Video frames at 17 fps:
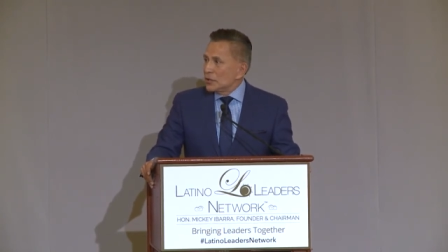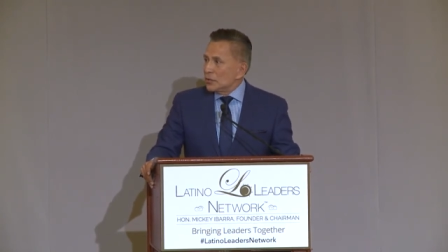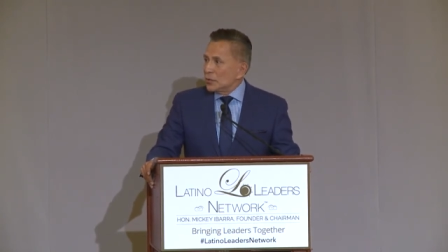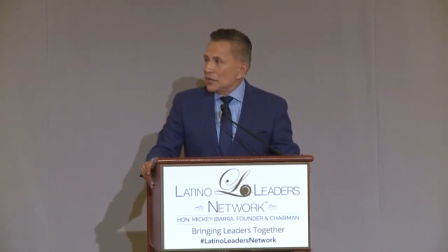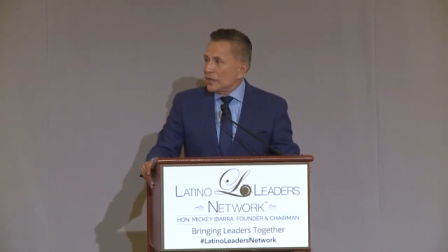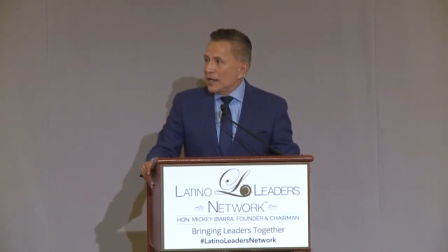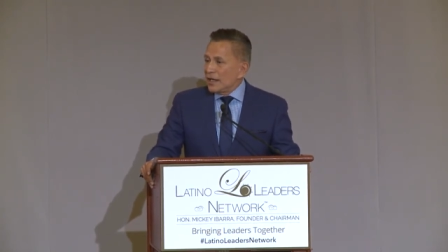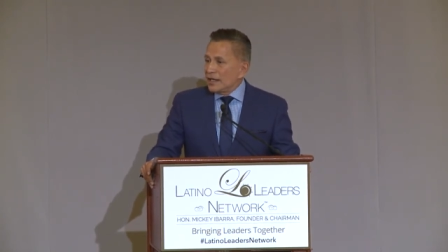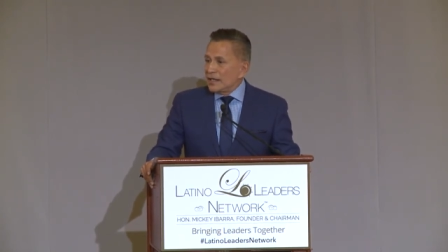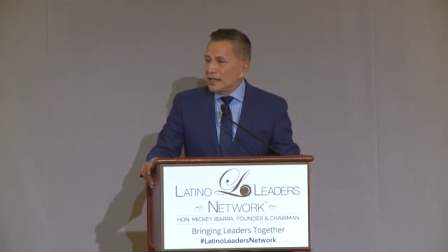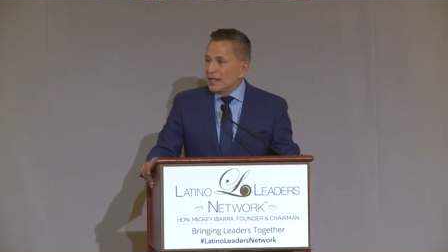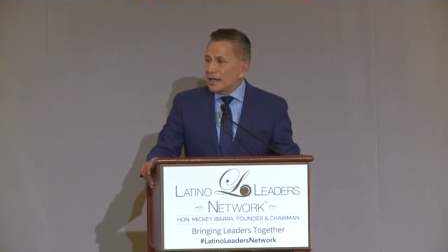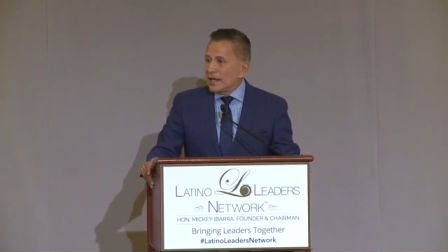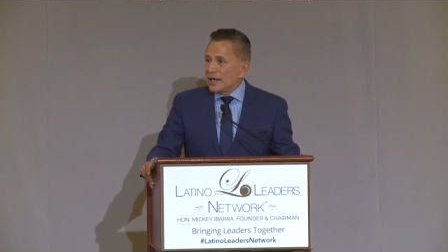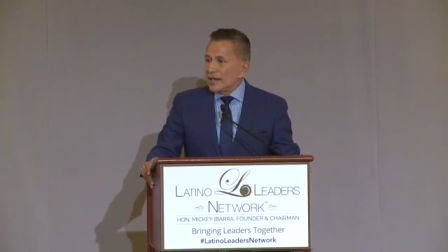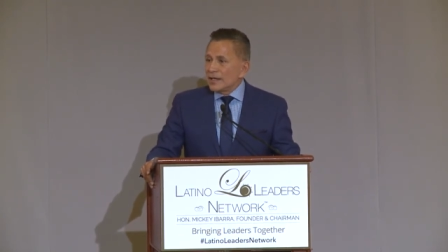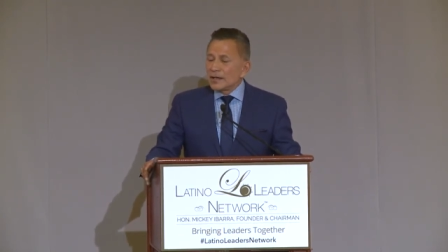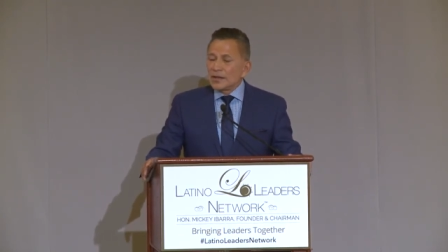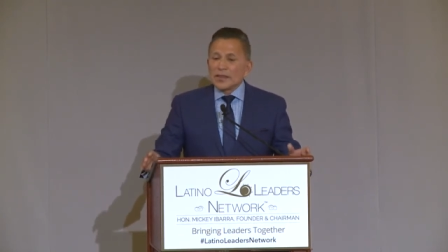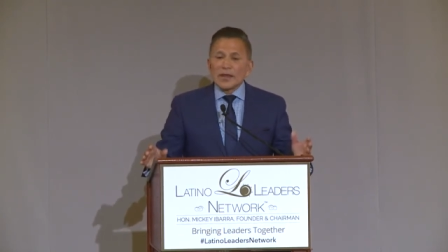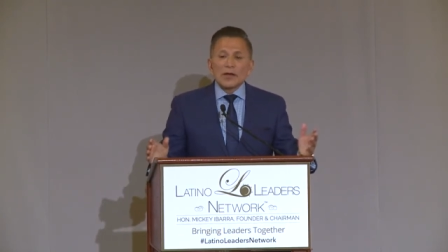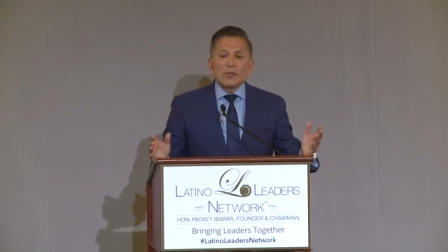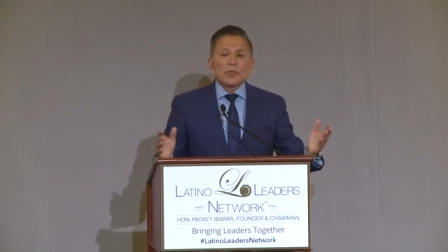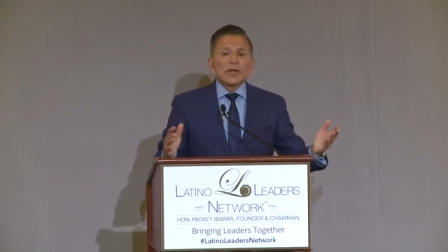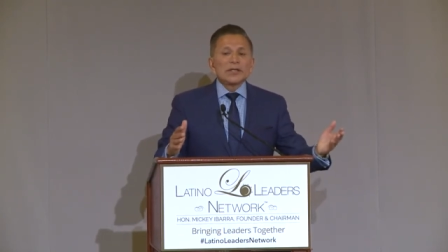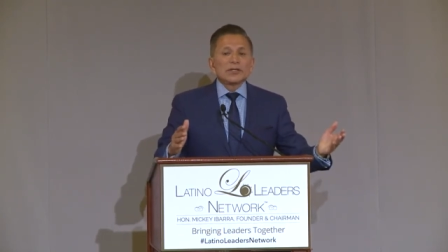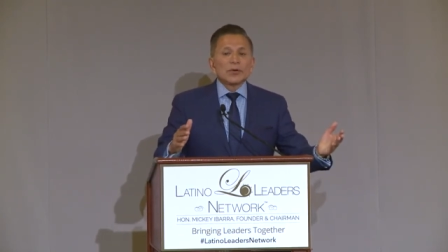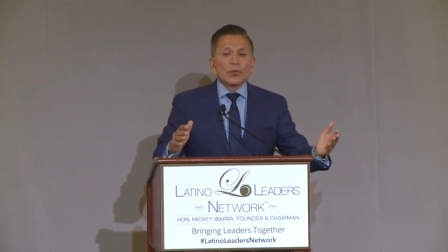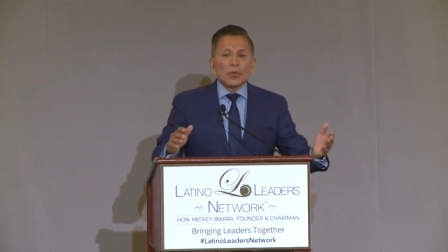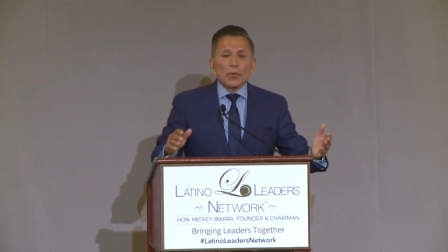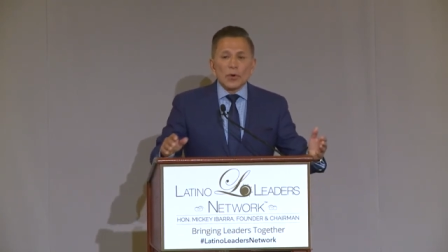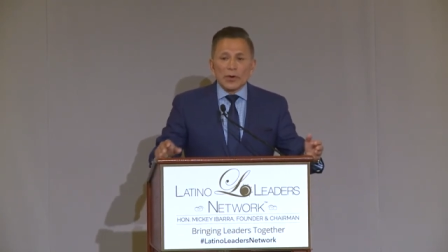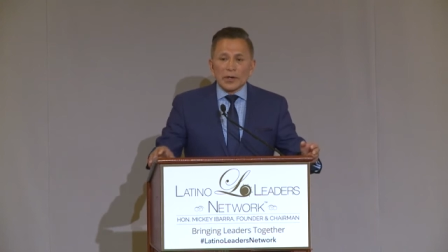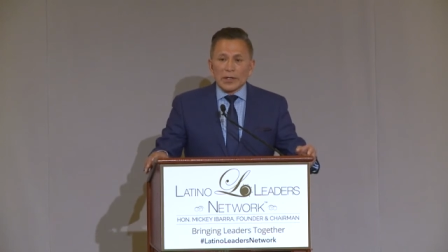with NEA, and then went to
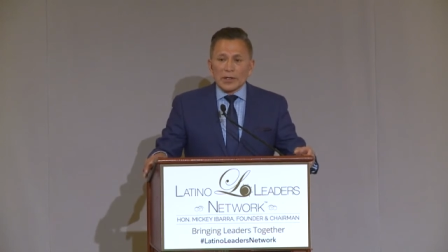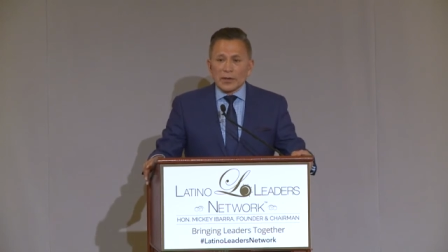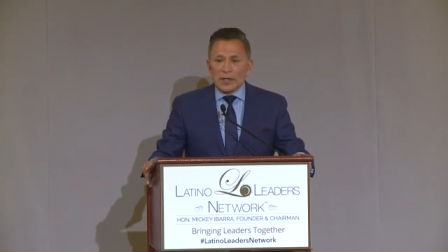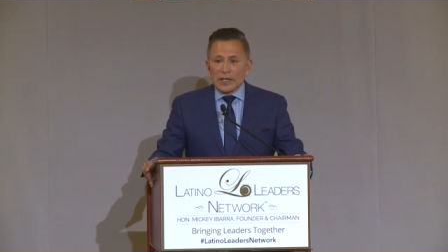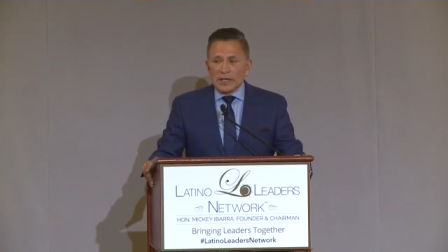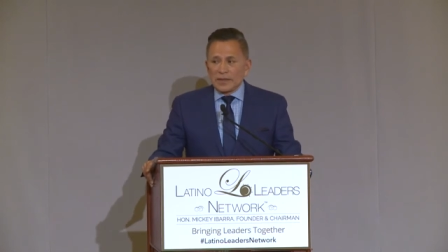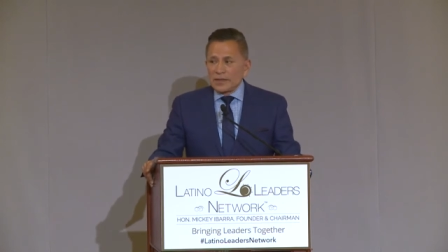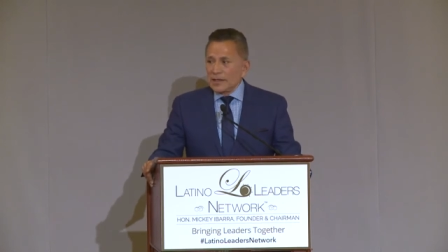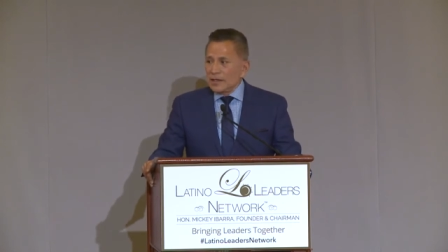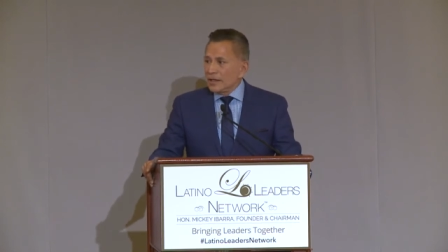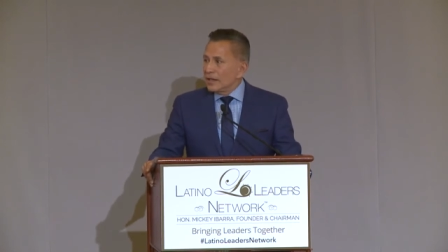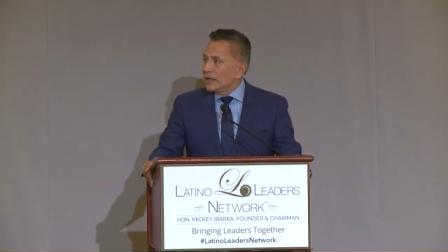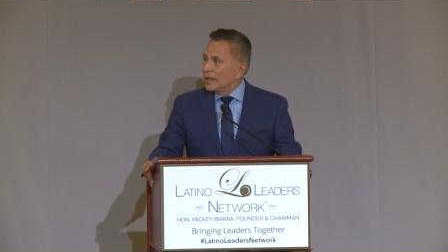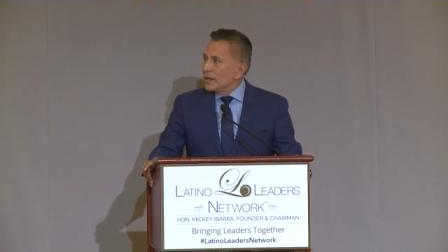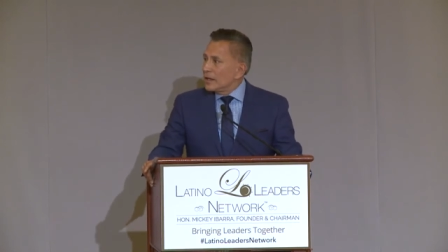work at the